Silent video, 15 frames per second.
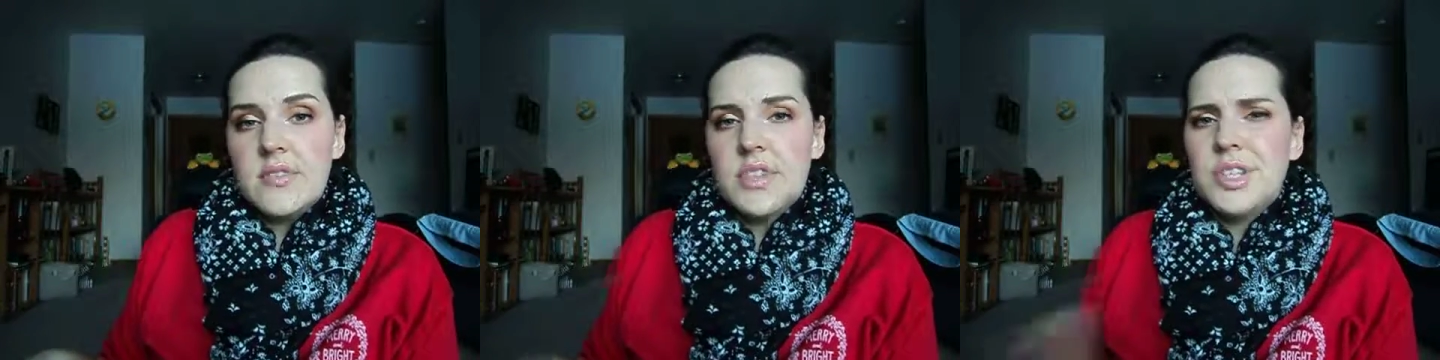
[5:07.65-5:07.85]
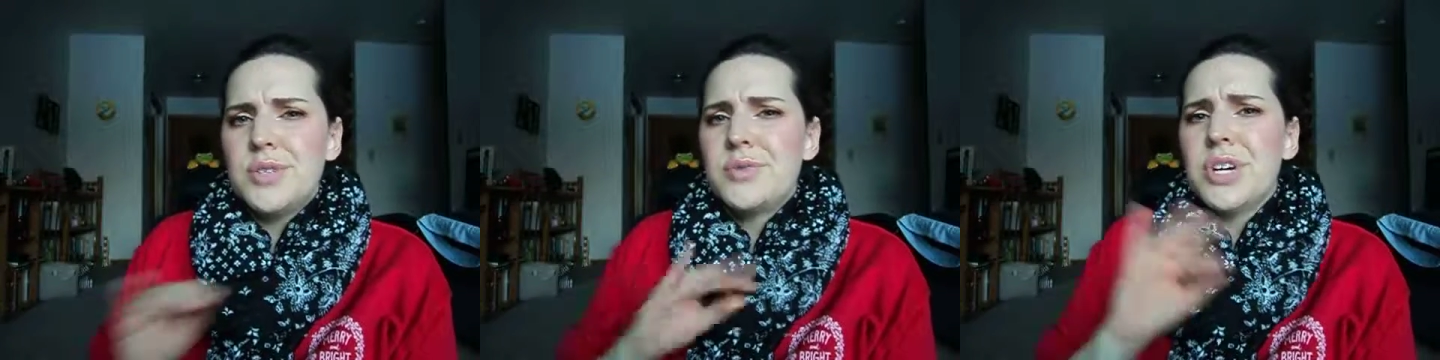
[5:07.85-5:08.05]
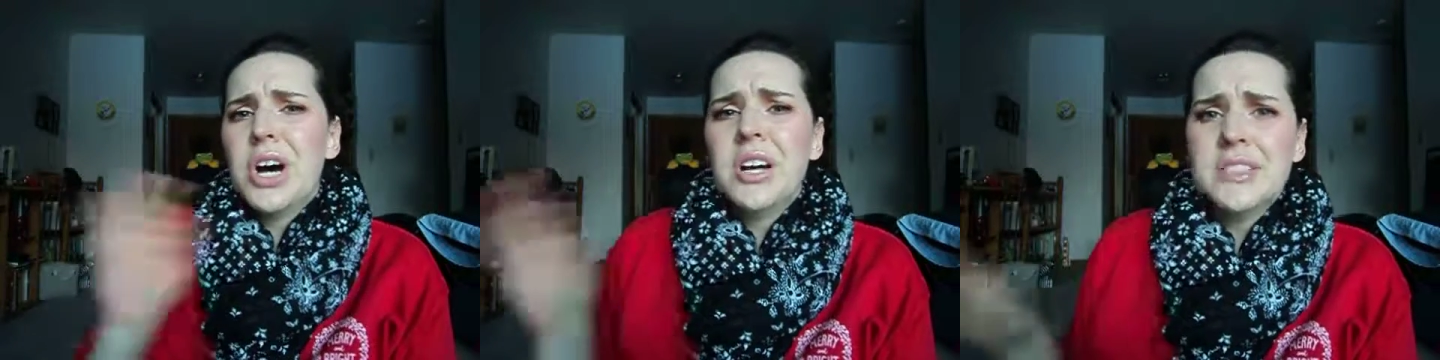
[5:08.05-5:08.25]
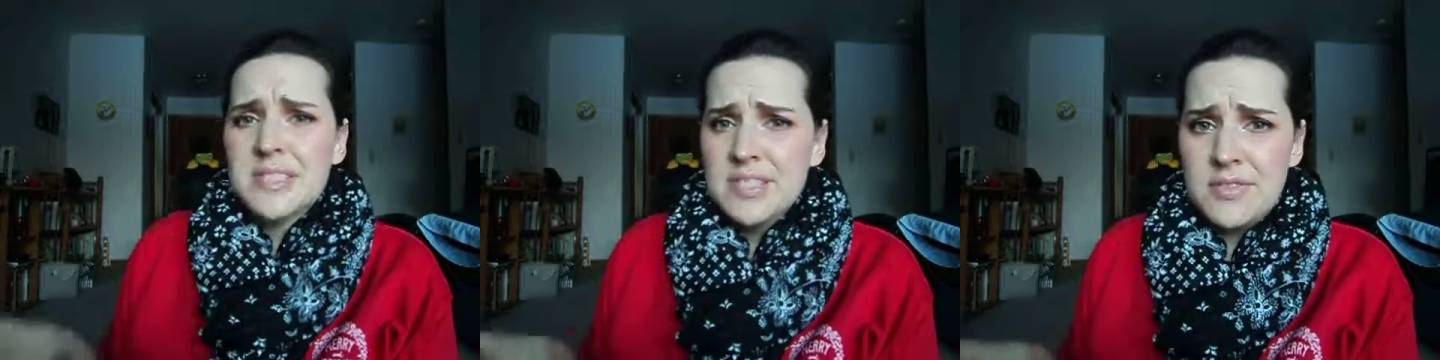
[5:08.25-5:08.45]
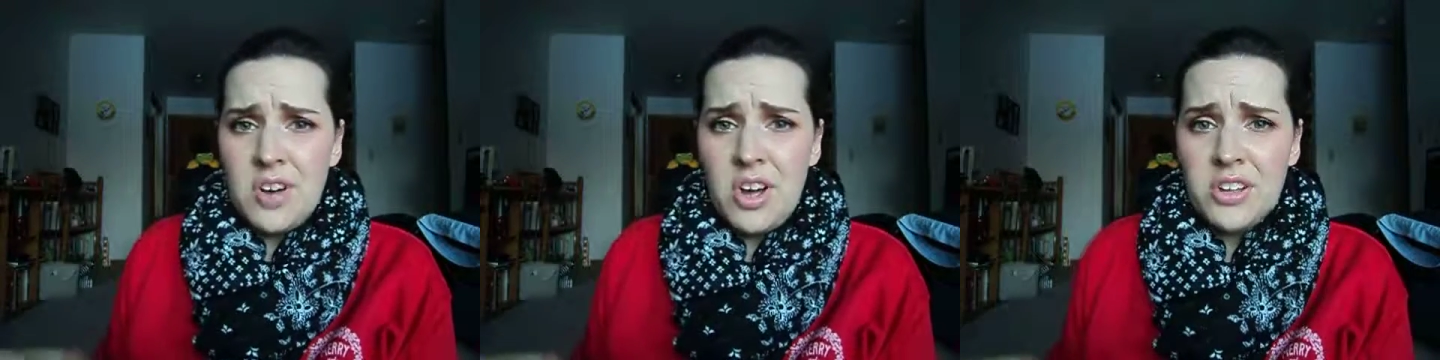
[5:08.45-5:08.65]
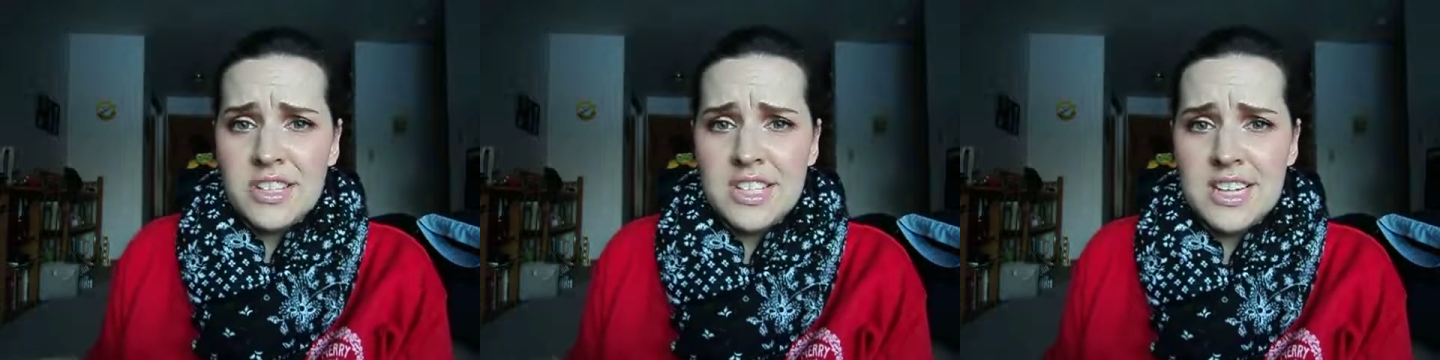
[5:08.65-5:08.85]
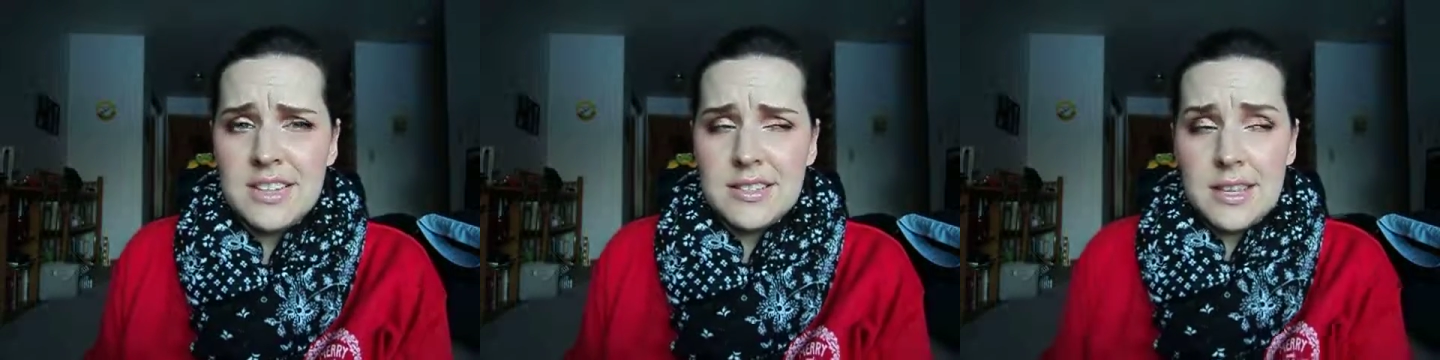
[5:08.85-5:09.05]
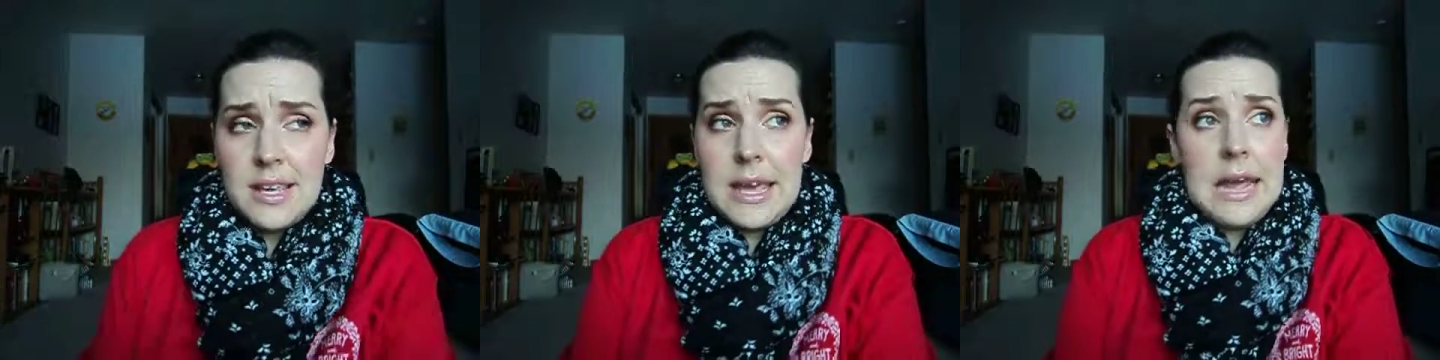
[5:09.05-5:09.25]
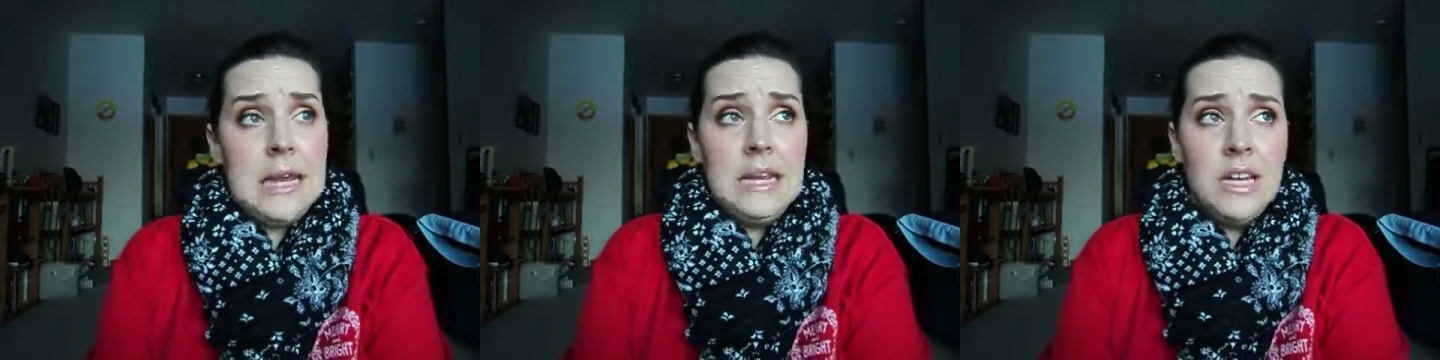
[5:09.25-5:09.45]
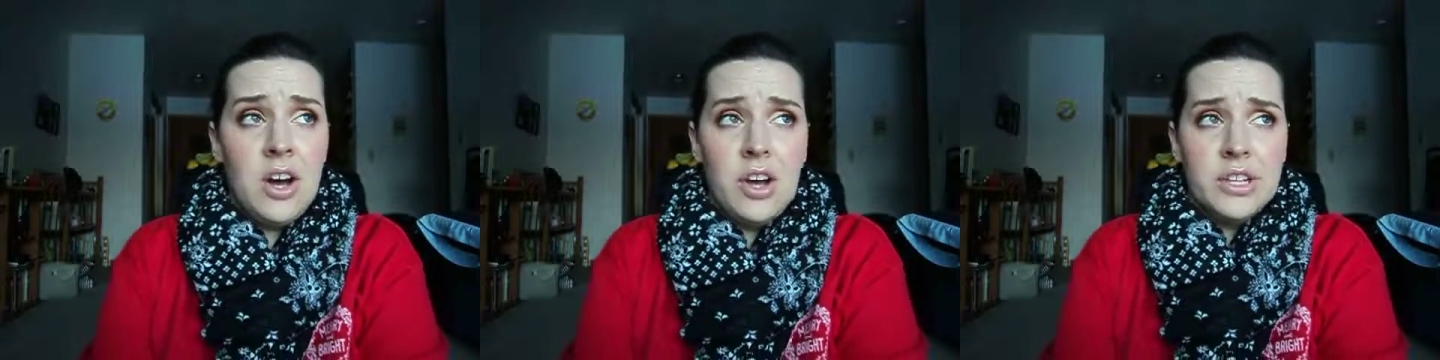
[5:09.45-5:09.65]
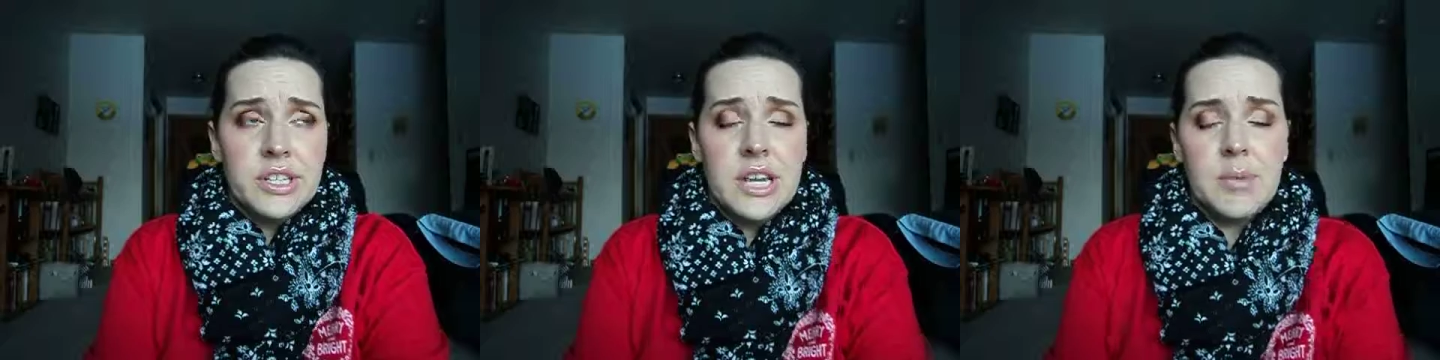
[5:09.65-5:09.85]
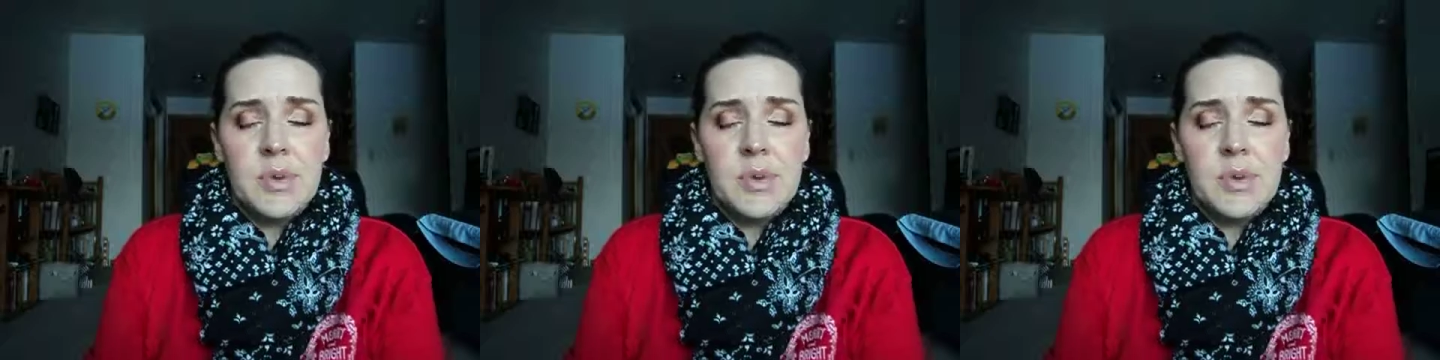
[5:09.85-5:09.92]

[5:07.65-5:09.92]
They do tons of holidays, like any holiday,